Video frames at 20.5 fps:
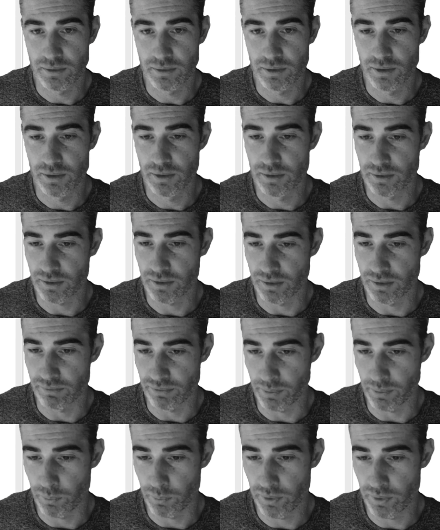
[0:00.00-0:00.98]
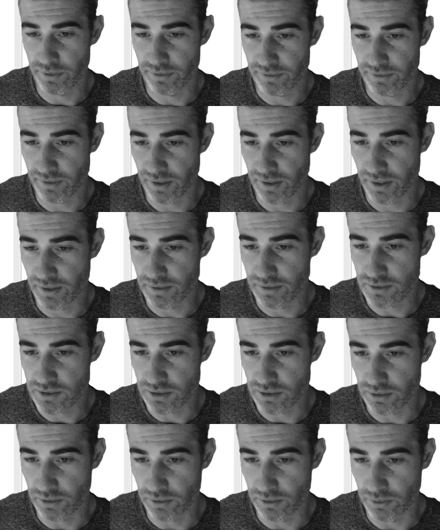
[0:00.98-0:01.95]
come from one side
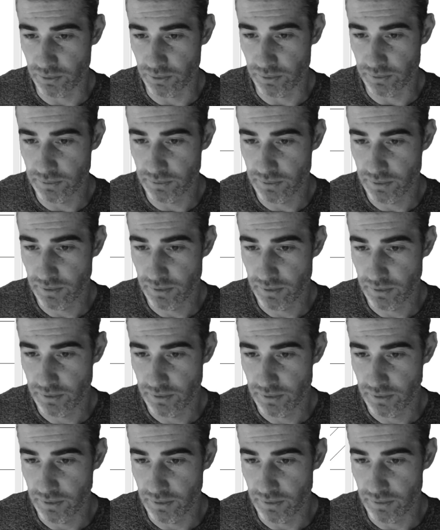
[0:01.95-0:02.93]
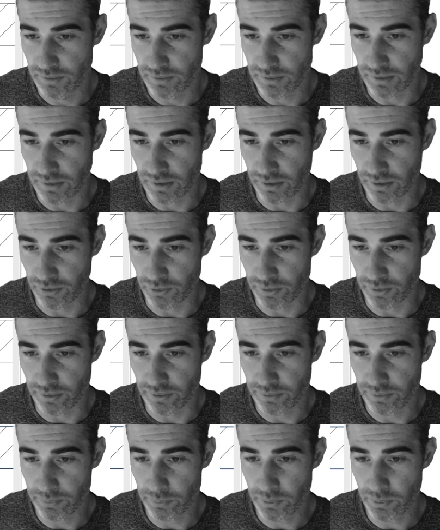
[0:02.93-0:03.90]
to the other of
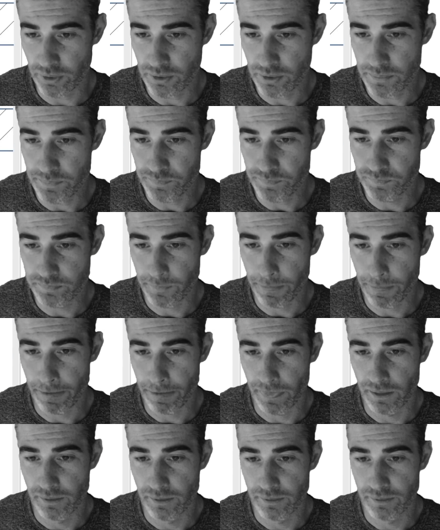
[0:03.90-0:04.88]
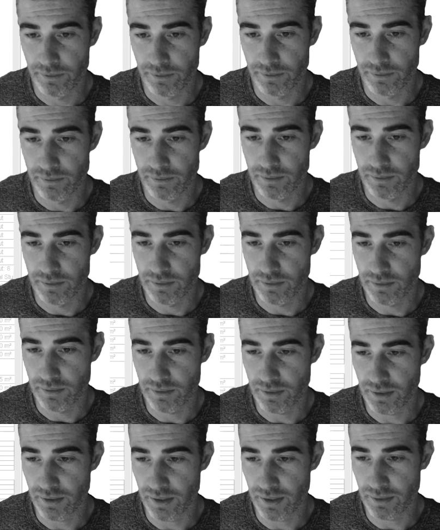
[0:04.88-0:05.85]
this room,
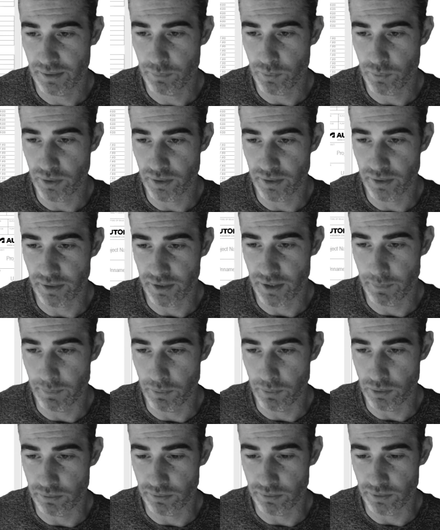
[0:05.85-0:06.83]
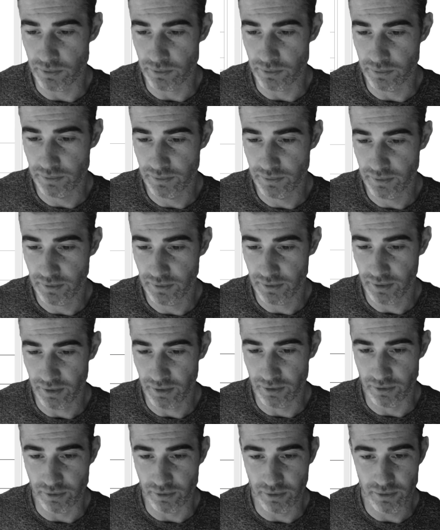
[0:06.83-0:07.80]
and we're going to come over
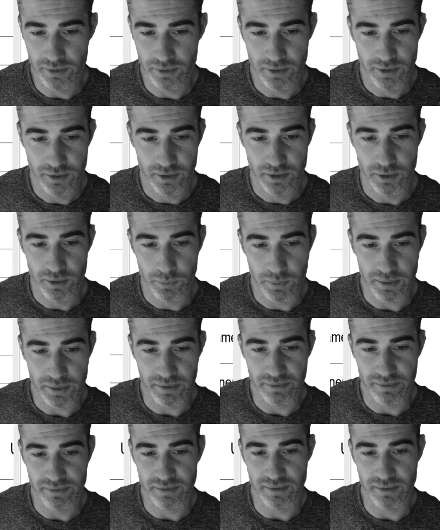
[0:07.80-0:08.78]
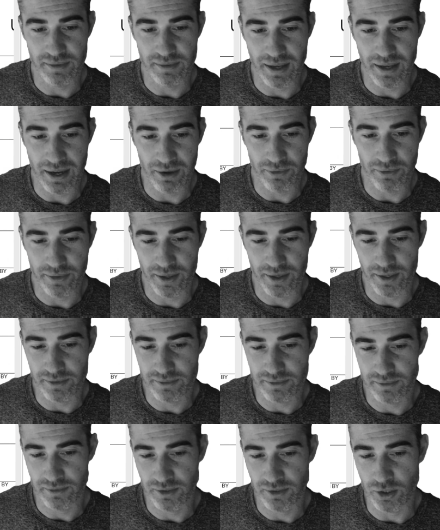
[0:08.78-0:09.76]
here. We can see now that
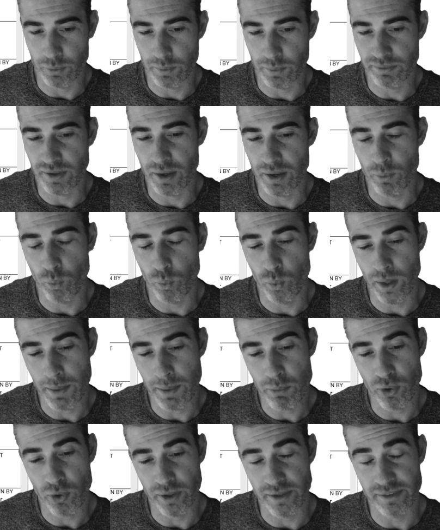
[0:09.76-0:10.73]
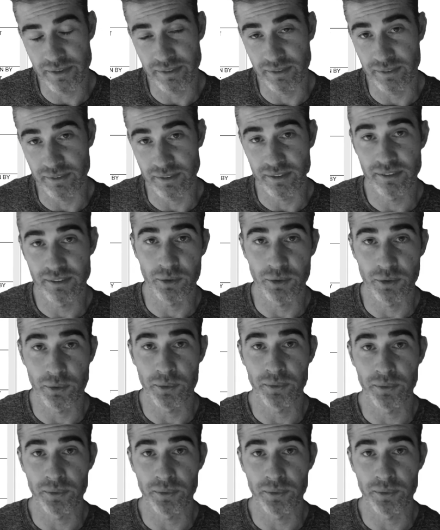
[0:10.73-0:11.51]
we've got way more instances. So there's